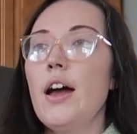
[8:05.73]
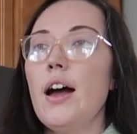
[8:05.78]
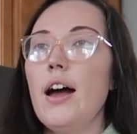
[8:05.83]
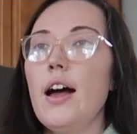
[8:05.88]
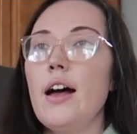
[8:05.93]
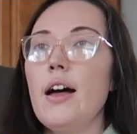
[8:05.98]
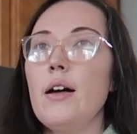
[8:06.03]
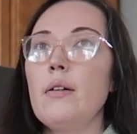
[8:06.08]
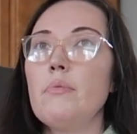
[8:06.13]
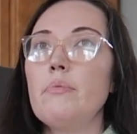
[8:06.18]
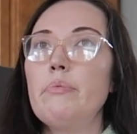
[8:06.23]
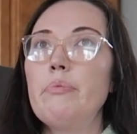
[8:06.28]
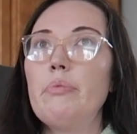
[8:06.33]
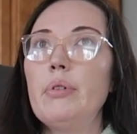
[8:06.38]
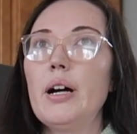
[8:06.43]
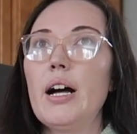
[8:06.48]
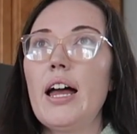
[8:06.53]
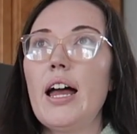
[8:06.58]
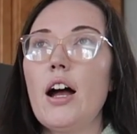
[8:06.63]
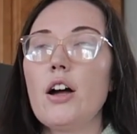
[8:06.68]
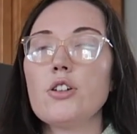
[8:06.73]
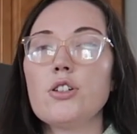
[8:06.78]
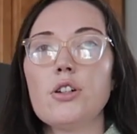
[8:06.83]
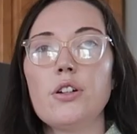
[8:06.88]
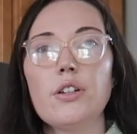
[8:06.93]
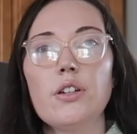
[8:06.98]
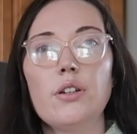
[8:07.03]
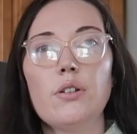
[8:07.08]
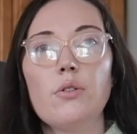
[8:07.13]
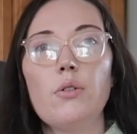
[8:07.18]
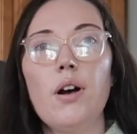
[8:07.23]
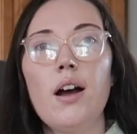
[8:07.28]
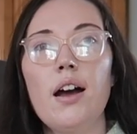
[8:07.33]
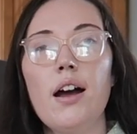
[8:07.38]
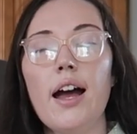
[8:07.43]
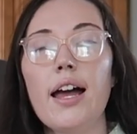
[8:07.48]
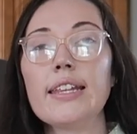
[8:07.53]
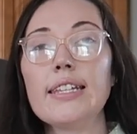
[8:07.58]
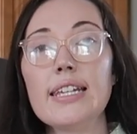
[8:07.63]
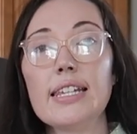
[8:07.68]
But I'll show you,
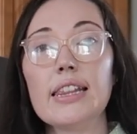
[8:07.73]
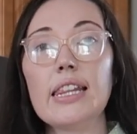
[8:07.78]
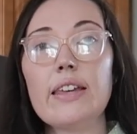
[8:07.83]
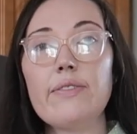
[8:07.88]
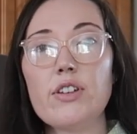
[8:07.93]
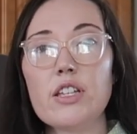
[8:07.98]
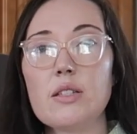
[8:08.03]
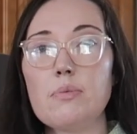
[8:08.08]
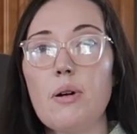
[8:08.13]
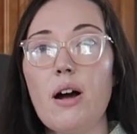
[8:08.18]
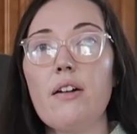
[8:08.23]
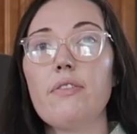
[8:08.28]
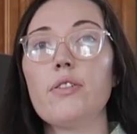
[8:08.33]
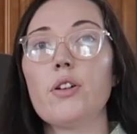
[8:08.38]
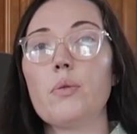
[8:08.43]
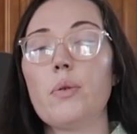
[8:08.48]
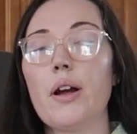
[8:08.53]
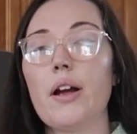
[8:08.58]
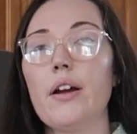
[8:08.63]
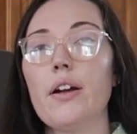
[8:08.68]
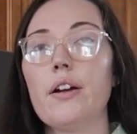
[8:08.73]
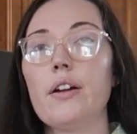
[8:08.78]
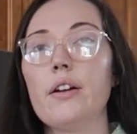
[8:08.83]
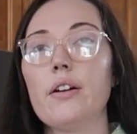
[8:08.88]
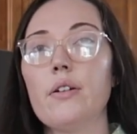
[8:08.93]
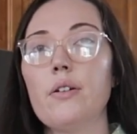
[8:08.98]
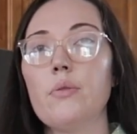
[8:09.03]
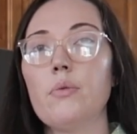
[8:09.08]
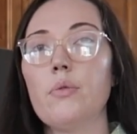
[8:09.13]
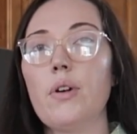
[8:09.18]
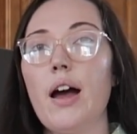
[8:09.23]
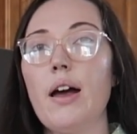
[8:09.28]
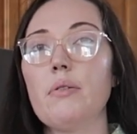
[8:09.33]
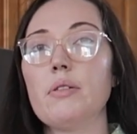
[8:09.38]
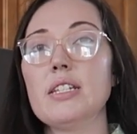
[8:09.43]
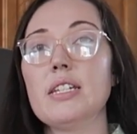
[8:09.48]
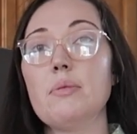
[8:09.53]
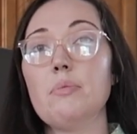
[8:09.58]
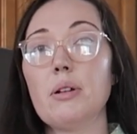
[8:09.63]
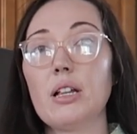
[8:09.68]
I did leave a spot for where I
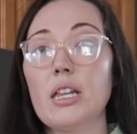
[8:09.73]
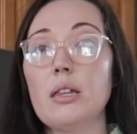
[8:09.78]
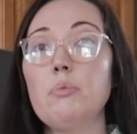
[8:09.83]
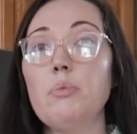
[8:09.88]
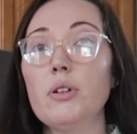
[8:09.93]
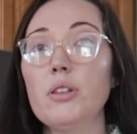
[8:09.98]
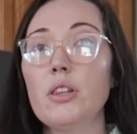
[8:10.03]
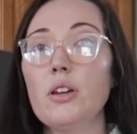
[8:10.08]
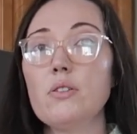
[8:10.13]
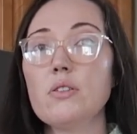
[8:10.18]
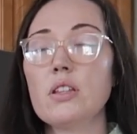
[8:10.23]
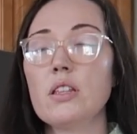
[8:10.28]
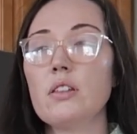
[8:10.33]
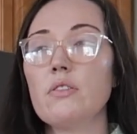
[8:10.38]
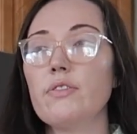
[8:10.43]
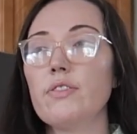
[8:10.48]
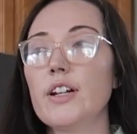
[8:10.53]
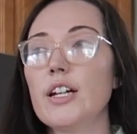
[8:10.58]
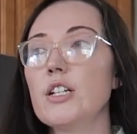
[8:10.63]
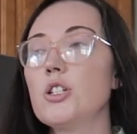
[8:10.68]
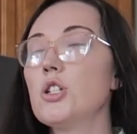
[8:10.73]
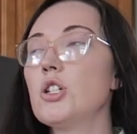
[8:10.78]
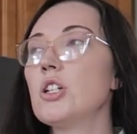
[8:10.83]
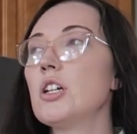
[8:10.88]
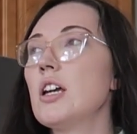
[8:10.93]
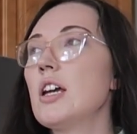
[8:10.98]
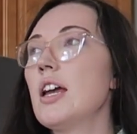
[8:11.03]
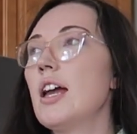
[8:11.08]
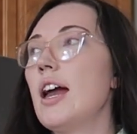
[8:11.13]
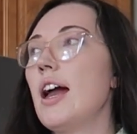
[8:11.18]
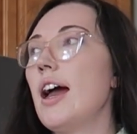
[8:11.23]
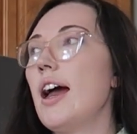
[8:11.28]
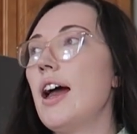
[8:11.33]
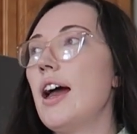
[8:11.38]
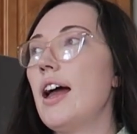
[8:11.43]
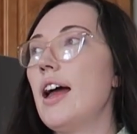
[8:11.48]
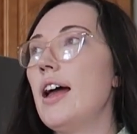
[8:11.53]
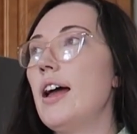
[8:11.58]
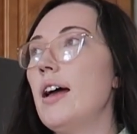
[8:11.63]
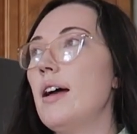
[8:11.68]
would typically put those in the fridge,
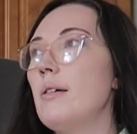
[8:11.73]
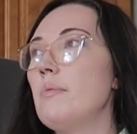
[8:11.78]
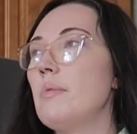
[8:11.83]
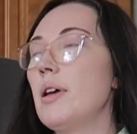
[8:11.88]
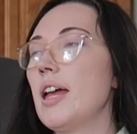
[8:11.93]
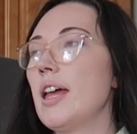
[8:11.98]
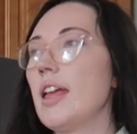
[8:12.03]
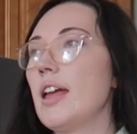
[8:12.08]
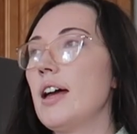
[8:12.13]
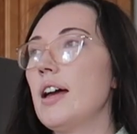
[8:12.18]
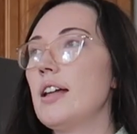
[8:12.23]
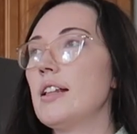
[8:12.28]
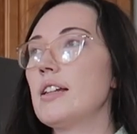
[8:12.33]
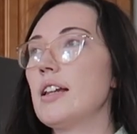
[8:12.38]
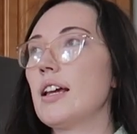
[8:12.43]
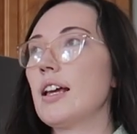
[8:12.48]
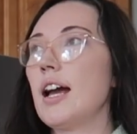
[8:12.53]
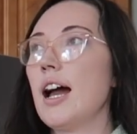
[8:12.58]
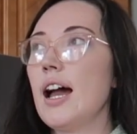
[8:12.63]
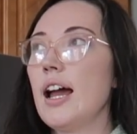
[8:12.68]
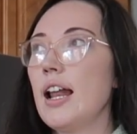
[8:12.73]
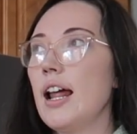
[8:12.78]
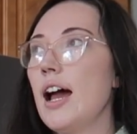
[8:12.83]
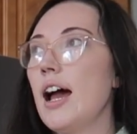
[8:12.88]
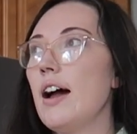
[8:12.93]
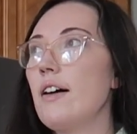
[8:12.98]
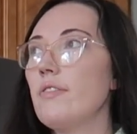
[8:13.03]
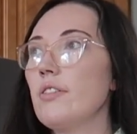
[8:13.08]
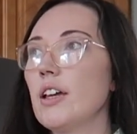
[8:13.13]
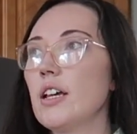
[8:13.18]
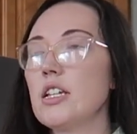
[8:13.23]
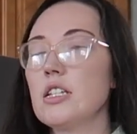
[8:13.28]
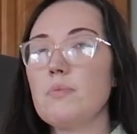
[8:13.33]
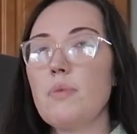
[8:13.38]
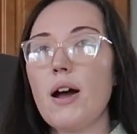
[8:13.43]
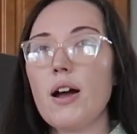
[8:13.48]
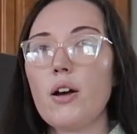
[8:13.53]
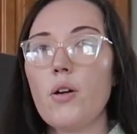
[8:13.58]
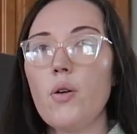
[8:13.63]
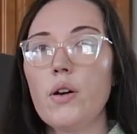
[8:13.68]
and I kind of have like a
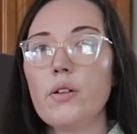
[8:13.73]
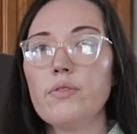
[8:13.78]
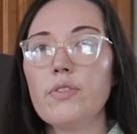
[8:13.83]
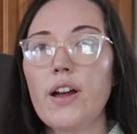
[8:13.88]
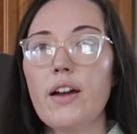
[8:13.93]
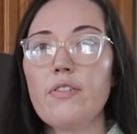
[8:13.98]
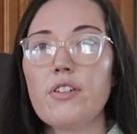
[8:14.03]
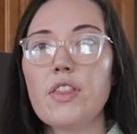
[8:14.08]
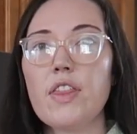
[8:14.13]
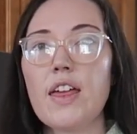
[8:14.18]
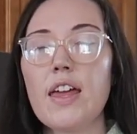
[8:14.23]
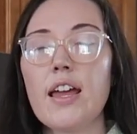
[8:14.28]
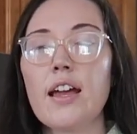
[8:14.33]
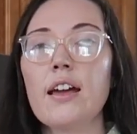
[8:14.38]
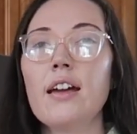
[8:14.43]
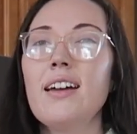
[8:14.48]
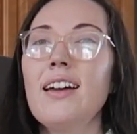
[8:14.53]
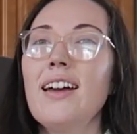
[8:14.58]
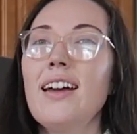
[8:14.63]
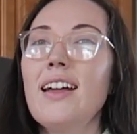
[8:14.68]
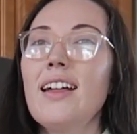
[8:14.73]
spot going for everything.